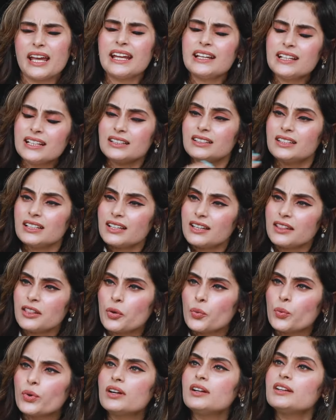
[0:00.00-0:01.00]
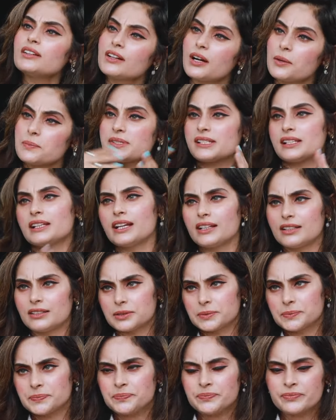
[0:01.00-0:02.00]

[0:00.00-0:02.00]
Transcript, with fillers: anything in the world comes later.